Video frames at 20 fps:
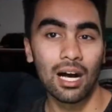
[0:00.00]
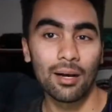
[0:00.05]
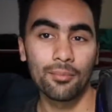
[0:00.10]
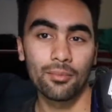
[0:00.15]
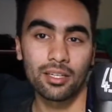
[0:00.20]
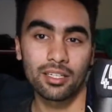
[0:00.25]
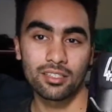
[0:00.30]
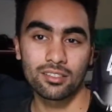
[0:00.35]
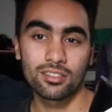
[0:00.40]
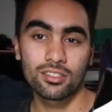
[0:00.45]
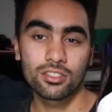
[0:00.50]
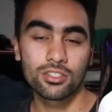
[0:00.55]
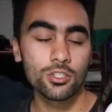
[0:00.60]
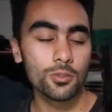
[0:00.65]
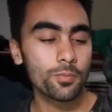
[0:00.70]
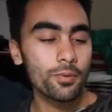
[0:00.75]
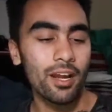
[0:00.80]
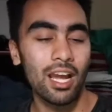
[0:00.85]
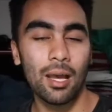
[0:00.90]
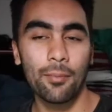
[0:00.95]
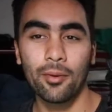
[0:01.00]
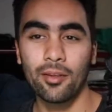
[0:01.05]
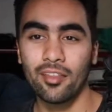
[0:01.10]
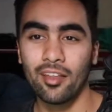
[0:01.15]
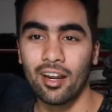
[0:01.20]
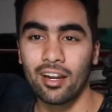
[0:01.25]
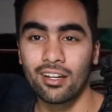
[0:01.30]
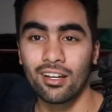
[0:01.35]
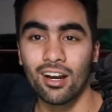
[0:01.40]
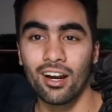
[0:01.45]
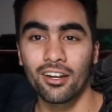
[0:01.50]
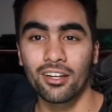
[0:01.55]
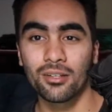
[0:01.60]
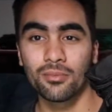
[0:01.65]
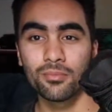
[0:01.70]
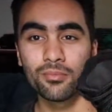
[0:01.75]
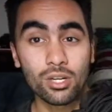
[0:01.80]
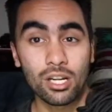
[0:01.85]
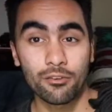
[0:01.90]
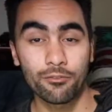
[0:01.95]
I'm like super happy that I got
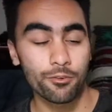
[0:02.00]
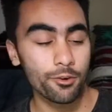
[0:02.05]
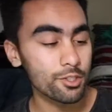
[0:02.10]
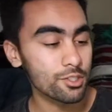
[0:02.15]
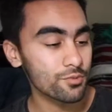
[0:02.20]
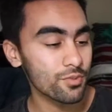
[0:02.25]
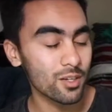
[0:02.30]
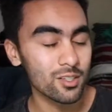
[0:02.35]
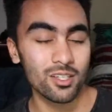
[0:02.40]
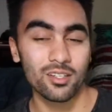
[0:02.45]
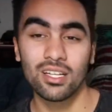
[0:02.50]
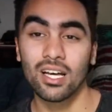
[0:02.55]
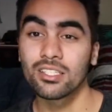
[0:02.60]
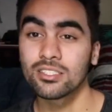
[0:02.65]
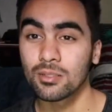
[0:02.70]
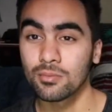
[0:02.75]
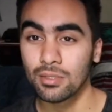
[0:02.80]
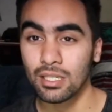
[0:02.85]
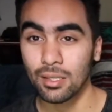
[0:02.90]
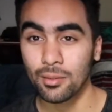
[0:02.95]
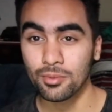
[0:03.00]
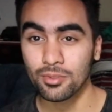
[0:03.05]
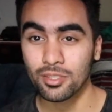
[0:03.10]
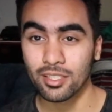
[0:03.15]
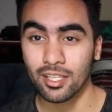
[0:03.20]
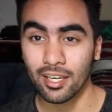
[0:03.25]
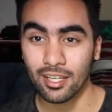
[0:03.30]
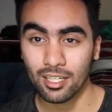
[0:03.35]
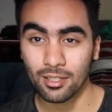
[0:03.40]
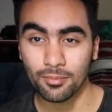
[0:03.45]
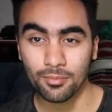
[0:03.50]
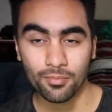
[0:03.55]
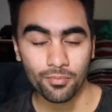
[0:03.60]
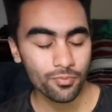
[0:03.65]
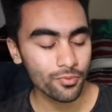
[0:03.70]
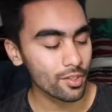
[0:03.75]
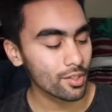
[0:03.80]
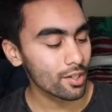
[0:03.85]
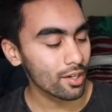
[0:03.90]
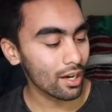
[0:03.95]
them. When I first found out I was gonna be able to get them,
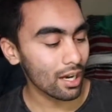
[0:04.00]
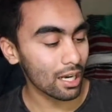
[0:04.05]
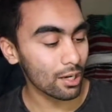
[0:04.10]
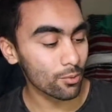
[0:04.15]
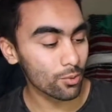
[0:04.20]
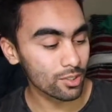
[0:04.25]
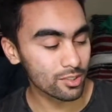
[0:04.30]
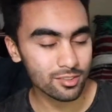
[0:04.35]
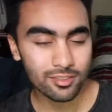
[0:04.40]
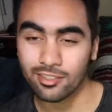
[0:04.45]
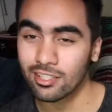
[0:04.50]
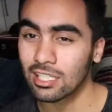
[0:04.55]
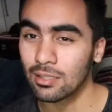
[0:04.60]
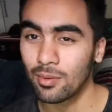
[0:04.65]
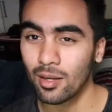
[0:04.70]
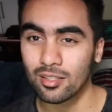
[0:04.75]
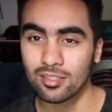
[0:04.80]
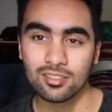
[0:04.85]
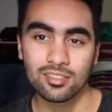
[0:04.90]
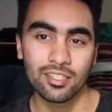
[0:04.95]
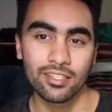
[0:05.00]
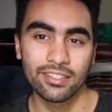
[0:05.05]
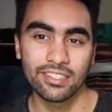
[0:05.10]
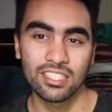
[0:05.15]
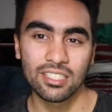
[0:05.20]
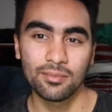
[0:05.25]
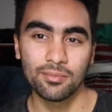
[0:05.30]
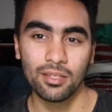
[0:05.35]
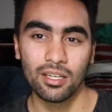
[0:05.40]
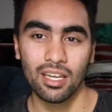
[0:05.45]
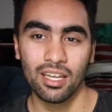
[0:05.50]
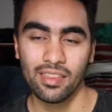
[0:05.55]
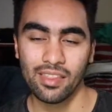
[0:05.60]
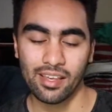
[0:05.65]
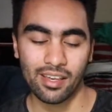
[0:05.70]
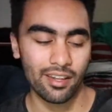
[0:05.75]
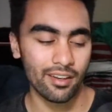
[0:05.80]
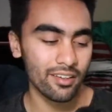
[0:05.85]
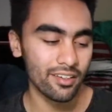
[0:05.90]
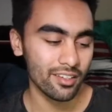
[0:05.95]
I was thinking about selling them, and
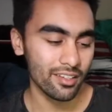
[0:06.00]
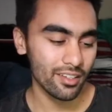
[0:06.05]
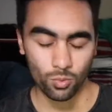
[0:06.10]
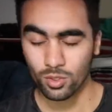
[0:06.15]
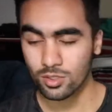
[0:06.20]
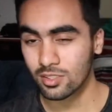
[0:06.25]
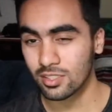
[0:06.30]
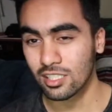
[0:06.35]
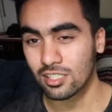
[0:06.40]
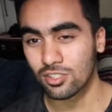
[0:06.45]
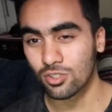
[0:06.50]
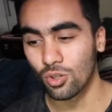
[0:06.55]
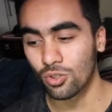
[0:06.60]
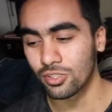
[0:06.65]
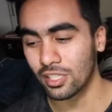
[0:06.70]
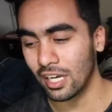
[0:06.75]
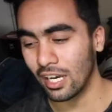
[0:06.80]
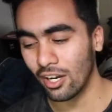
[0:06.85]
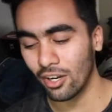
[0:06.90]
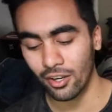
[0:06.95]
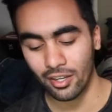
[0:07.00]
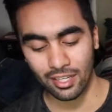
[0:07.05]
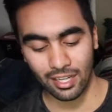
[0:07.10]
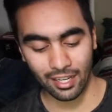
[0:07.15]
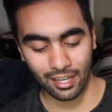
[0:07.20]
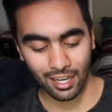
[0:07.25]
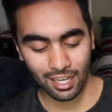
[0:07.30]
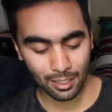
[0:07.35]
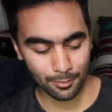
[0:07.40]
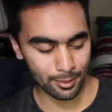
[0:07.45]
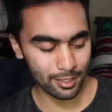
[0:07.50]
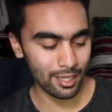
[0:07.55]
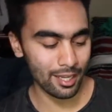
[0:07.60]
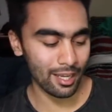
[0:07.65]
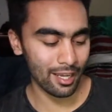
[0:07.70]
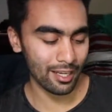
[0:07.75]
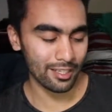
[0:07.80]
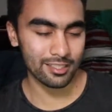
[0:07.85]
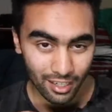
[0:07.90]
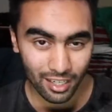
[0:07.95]
then once they sold out and I got them in
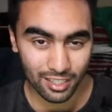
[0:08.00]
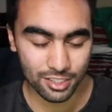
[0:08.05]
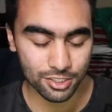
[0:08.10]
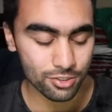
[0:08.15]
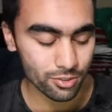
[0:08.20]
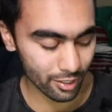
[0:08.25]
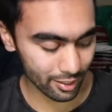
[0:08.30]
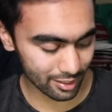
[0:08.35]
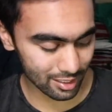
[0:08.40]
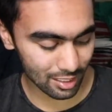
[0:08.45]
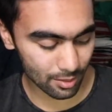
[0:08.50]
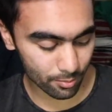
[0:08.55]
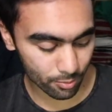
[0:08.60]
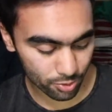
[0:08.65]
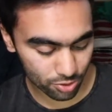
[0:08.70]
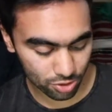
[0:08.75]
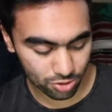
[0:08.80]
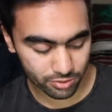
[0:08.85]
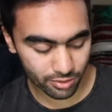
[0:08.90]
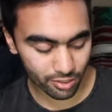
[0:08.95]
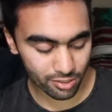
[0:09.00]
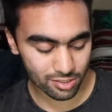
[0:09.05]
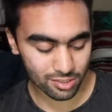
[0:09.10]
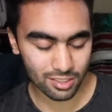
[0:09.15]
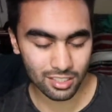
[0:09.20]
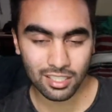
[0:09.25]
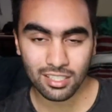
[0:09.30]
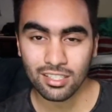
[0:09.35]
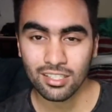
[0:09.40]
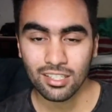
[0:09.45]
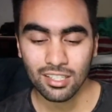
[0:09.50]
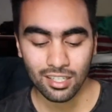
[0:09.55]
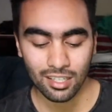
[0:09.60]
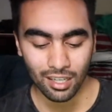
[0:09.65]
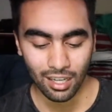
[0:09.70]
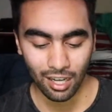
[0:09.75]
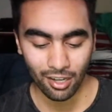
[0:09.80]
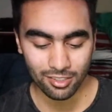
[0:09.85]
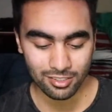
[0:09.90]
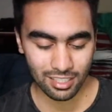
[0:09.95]
hand, I got to look at them really closely.
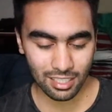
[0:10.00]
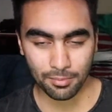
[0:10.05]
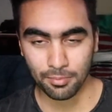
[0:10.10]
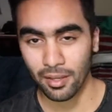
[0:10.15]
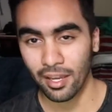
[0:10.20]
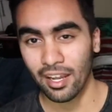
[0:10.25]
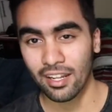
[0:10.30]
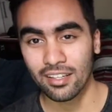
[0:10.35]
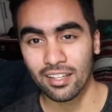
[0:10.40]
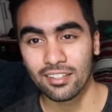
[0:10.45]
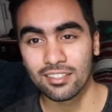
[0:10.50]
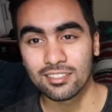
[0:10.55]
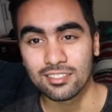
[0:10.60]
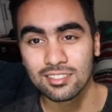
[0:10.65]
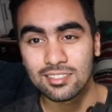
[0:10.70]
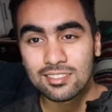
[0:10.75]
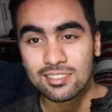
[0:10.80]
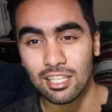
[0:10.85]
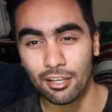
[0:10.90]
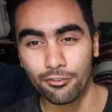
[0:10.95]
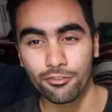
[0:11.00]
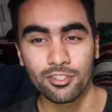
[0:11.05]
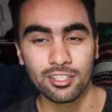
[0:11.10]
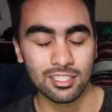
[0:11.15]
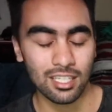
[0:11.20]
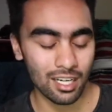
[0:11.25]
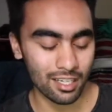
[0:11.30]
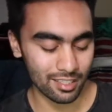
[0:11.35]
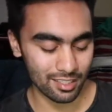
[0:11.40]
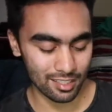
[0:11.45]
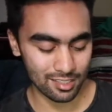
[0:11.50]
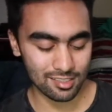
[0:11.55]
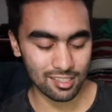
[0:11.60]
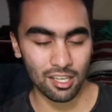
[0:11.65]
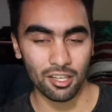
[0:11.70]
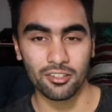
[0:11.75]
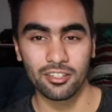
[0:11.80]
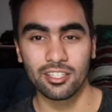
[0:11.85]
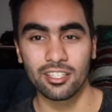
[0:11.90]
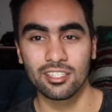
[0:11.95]
I was like, man, definitely not gonna
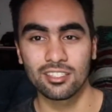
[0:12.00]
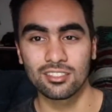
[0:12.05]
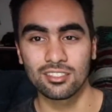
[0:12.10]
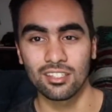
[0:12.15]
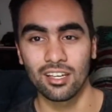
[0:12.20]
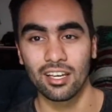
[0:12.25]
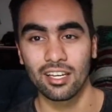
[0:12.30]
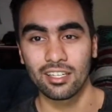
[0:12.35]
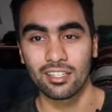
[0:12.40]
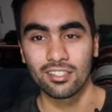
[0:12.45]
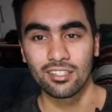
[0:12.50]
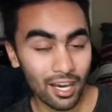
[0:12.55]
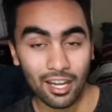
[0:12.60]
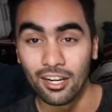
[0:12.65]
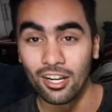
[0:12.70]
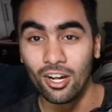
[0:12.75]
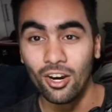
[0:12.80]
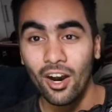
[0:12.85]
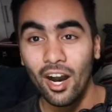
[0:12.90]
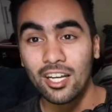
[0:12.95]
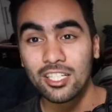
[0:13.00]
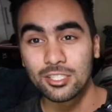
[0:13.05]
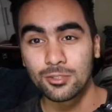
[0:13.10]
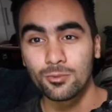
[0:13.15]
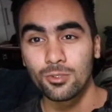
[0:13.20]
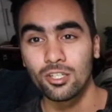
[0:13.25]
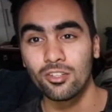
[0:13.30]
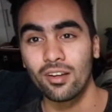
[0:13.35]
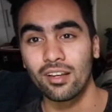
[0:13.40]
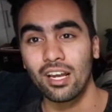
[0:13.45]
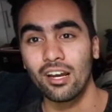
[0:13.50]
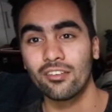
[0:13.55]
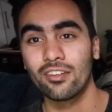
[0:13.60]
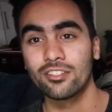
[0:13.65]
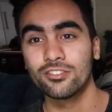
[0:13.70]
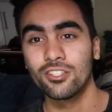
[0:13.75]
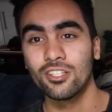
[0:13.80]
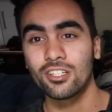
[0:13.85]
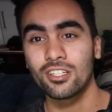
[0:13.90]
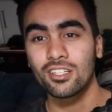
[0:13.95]
sell these. Like, I don't know, I just really like how they
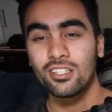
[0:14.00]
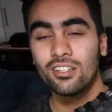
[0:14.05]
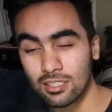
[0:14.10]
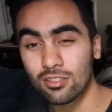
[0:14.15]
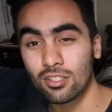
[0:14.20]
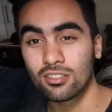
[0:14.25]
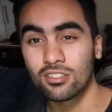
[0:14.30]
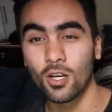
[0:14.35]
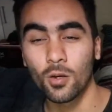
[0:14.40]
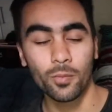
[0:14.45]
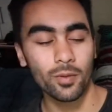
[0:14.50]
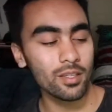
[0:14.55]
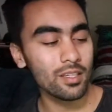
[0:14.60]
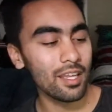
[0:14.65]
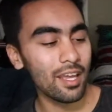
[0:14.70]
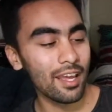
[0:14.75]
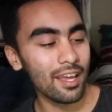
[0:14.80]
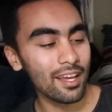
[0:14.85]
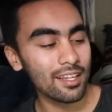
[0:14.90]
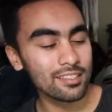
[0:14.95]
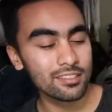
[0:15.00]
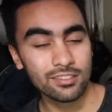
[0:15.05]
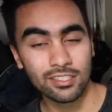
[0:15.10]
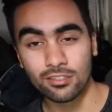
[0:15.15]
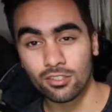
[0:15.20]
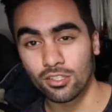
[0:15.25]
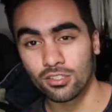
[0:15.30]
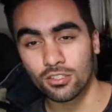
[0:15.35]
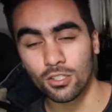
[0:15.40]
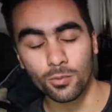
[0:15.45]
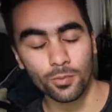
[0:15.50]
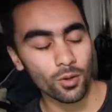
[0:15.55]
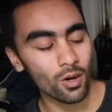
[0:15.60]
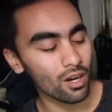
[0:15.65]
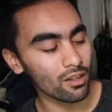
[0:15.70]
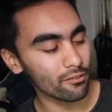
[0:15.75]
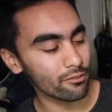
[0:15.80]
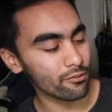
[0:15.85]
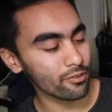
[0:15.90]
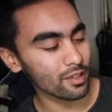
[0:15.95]
look. They look dope in hand, they look dope
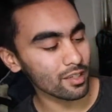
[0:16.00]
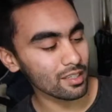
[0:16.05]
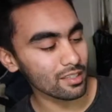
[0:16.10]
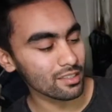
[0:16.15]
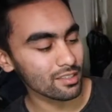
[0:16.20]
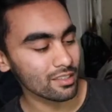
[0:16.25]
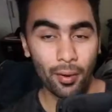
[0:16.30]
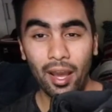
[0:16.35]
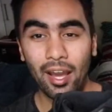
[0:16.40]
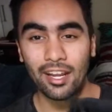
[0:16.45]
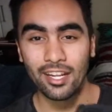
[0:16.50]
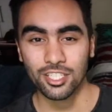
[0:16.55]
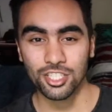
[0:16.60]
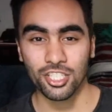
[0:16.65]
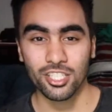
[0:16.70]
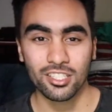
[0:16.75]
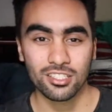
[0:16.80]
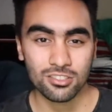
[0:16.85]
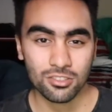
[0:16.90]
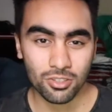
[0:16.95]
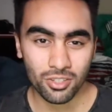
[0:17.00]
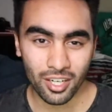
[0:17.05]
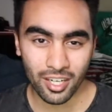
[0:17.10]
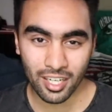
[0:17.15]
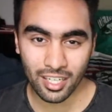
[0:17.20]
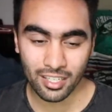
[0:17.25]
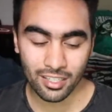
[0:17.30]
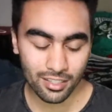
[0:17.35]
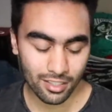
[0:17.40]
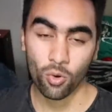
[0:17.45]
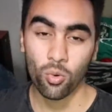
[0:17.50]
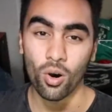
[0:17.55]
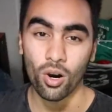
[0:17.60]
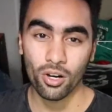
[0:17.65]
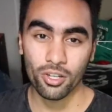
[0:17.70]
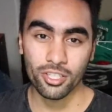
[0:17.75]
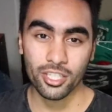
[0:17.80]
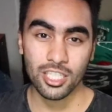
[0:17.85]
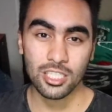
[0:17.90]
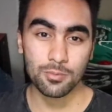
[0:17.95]
on feet. Packaging is great,
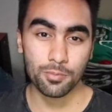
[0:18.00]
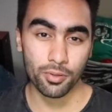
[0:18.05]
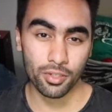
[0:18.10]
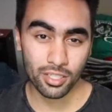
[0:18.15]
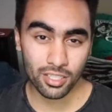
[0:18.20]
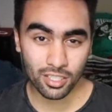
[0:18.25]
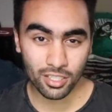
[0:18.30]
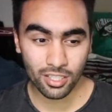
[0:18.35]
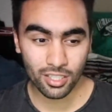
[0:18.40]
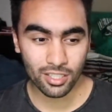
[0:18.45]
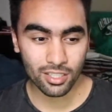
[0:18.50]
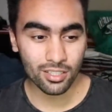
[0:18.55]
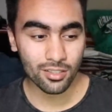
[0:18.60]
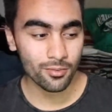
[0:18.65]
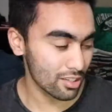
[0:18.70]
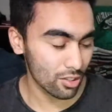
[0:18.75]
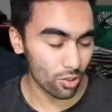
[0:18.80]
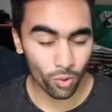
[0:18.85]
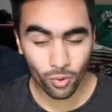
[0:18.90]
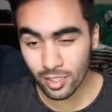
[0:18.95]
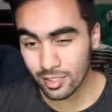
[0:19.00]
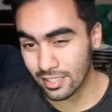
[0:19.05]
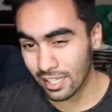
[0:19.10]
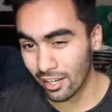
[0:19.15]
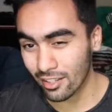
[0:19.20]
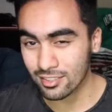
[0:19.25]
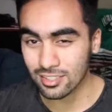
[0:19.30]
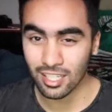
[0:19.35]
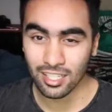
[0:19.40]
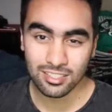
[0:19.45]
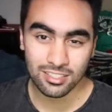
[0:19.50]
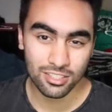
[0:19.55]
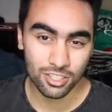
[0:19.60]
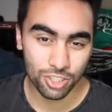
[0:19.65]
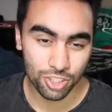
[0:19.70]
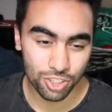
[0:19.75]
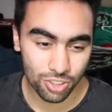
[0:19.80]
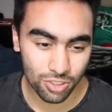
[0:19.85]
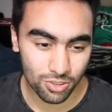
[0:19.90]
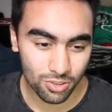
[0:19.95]
quality is pretty good. The only downsides of the
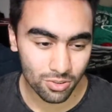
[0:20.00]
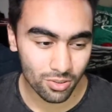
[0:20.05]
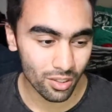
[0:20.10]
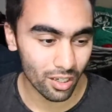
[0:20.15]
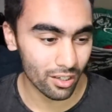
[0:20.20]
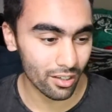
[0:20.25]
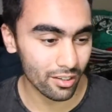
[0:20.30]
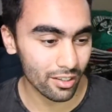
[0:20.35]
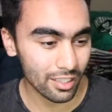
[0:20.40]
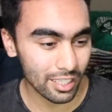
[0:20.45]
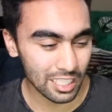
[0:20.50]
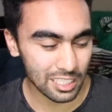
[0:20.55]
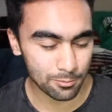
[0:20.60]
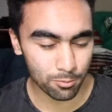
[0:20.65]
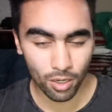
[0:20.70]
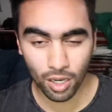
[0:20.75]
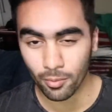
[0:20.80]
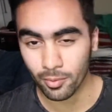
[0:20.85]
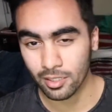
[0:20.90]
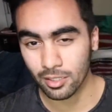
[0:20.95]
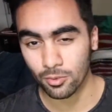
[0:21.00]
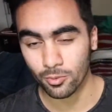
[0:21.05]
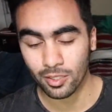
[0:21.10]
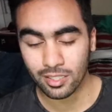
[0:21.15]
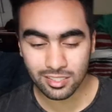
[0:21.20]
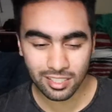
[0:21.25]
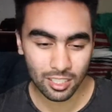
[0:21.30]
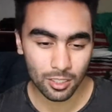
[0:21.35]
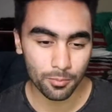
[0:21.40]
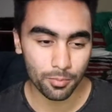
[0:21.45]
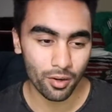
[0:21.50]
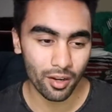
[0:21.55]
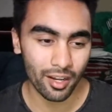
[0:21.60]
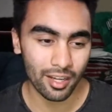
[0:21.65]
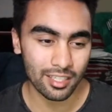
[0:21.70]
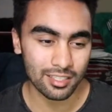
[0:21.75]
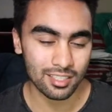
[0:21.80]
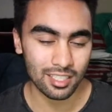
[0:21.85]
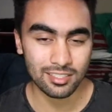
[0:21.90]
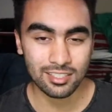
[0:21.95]
shoe is probably the retail
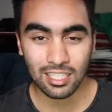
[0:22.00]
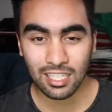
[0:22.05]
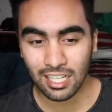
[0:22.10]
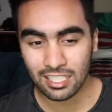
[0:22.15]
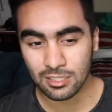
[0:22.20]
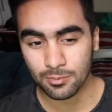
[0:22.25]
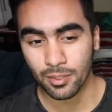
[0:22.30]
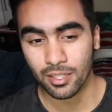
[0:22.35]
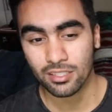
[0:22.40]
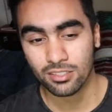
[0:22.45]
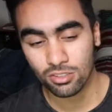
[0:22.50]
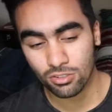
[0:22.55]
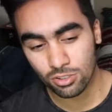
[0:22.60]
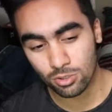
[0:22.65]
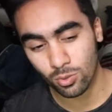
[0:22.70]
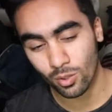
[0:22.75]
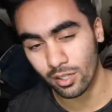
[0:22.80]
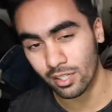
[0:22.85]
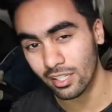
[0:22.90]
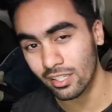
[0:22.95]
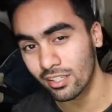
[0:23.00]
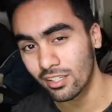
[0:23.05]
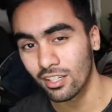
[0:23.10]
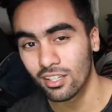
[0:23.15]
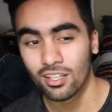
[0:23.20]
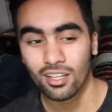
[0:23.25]
price. I did have to pay $220.